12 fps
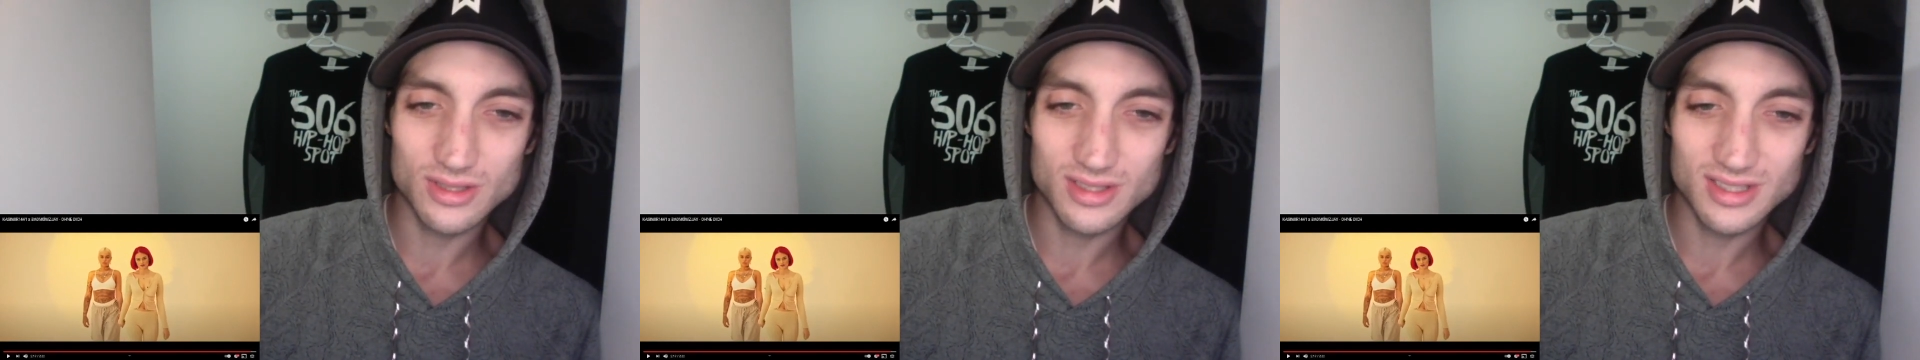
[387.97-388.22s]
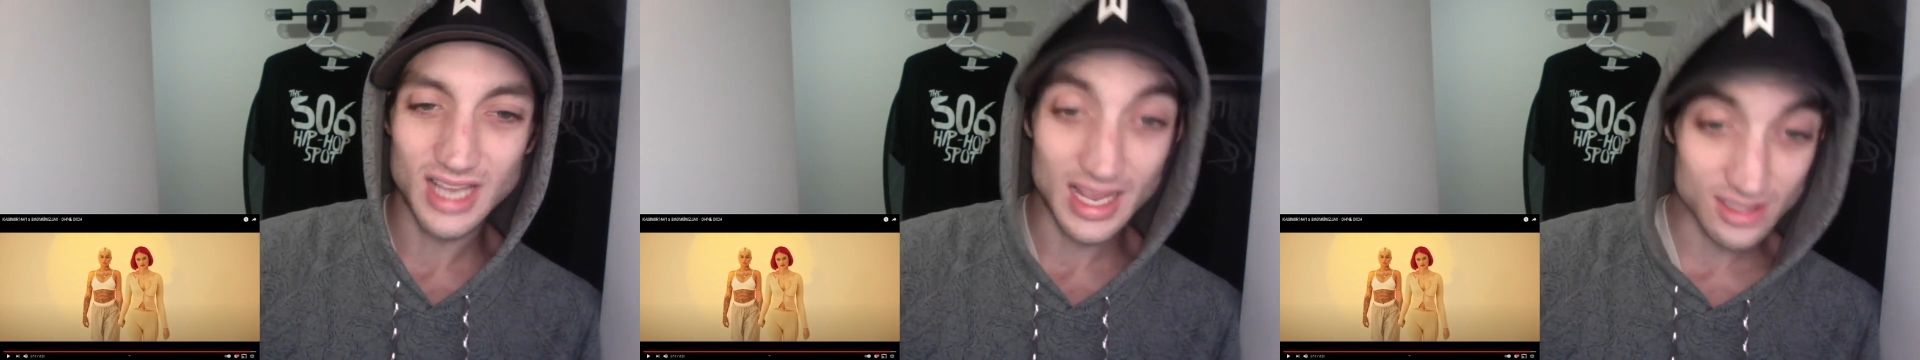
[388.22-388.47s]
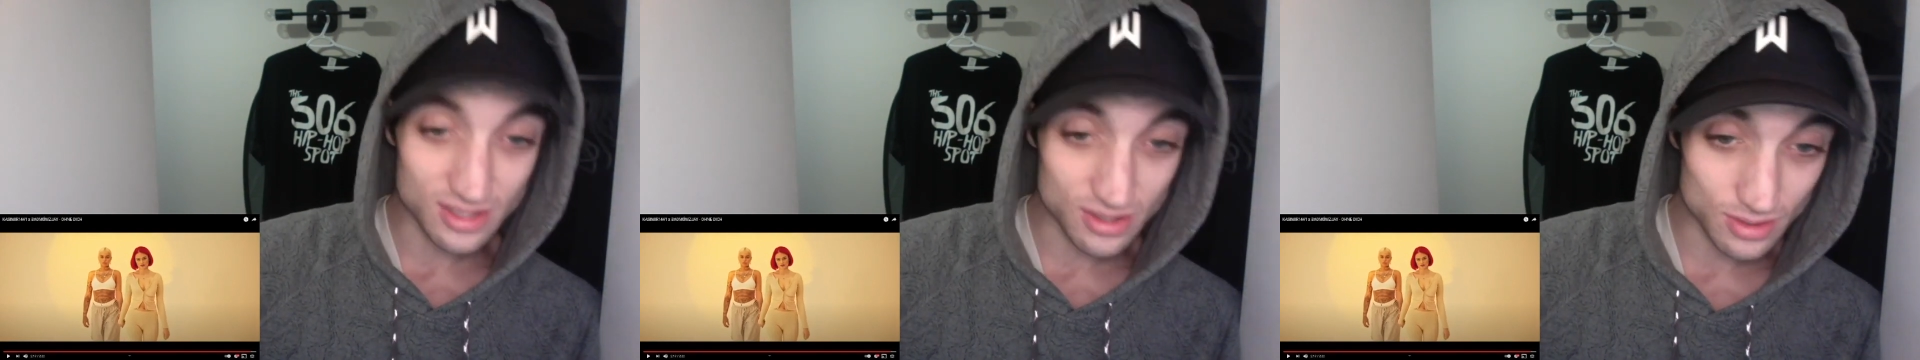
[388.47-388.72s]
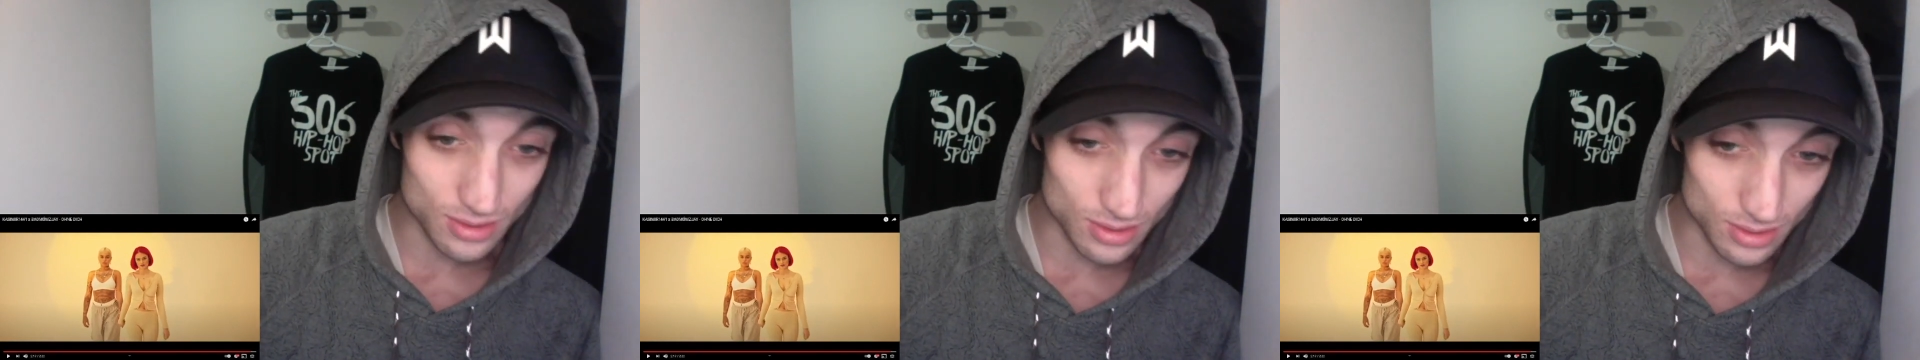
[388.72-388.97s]

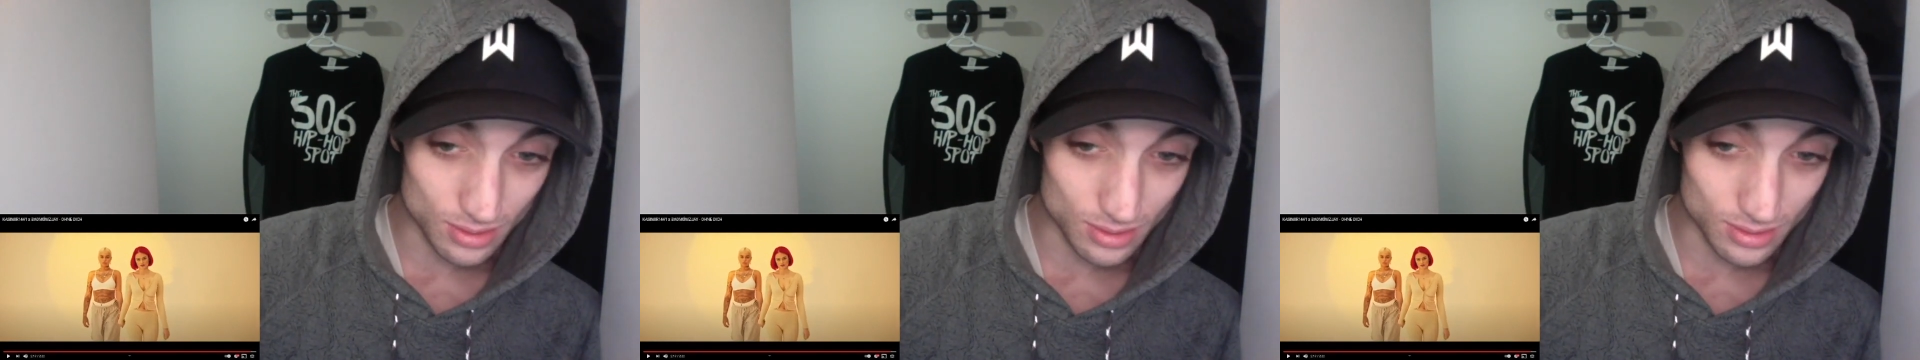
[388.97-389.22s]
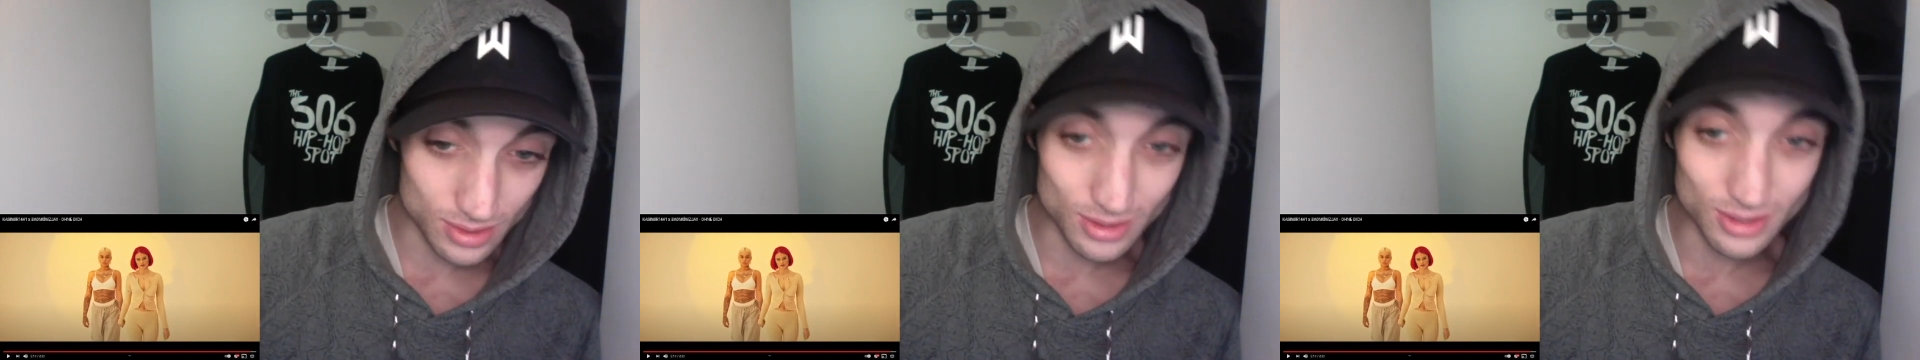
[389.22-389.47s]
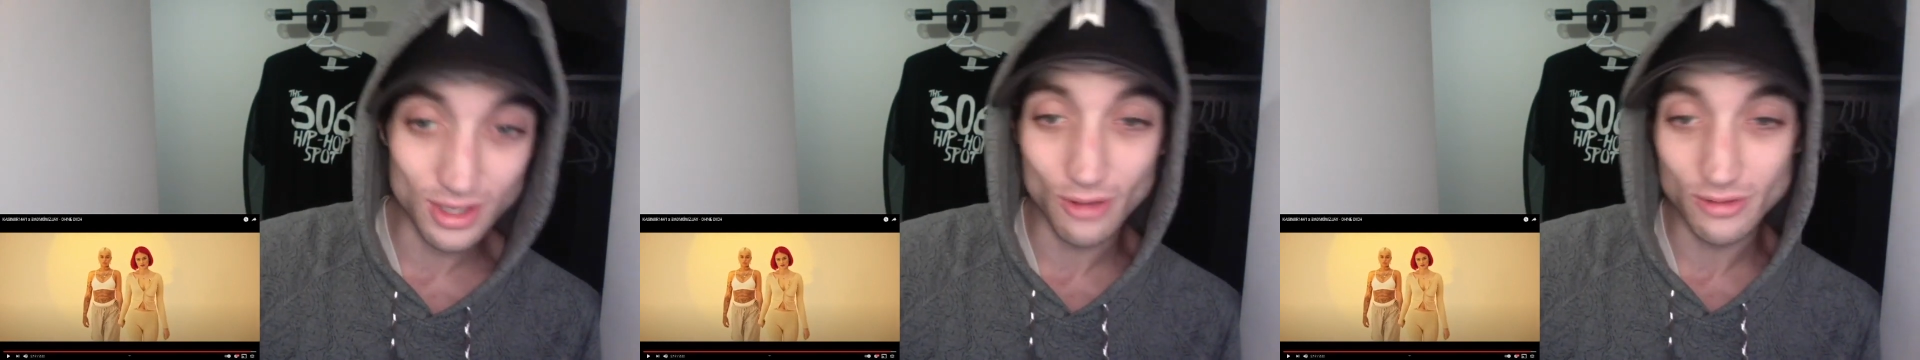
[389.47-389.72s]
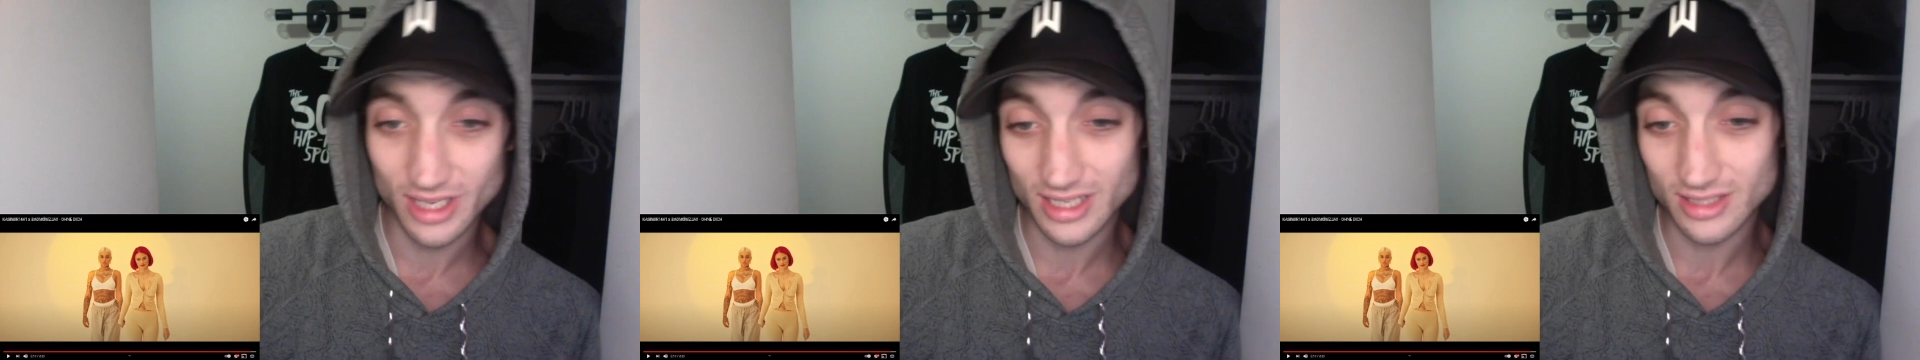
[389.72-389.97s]
Tattoos or no
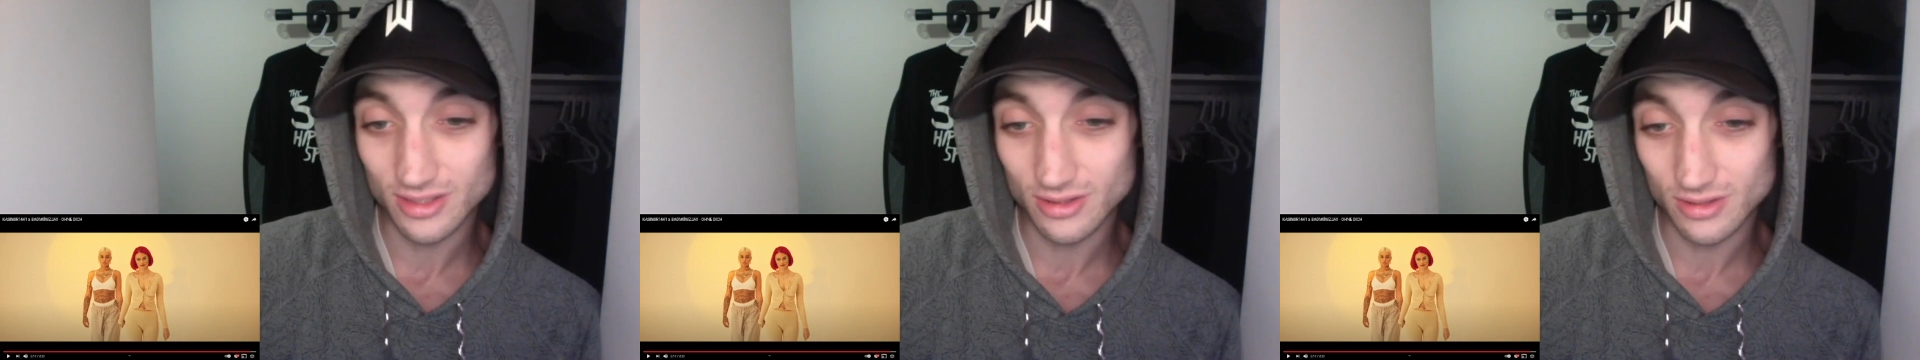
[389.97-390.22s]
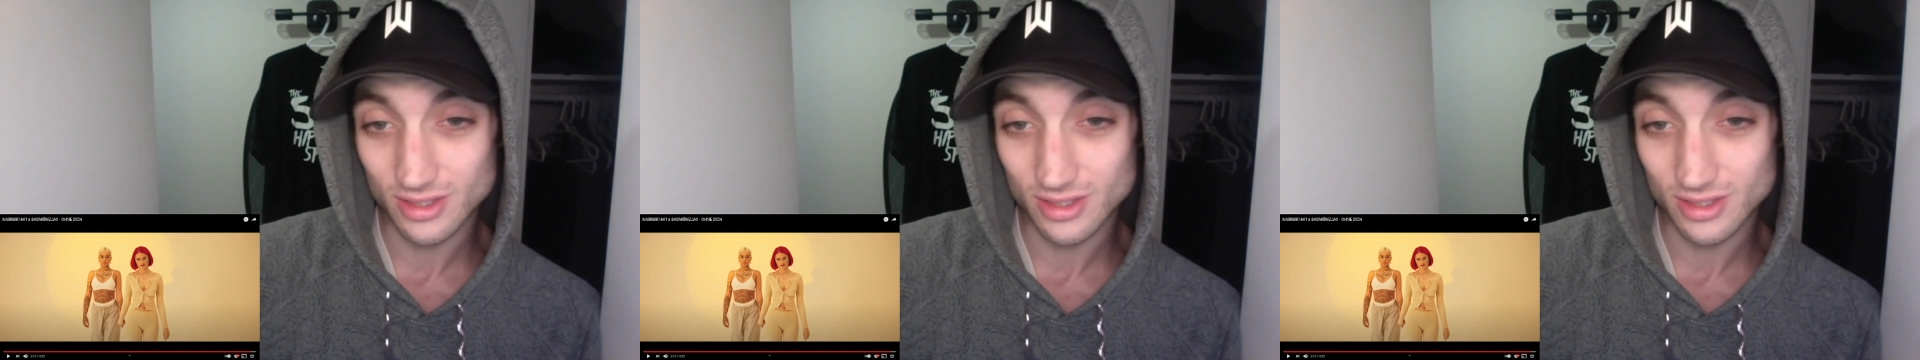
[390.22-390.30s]
tattoos?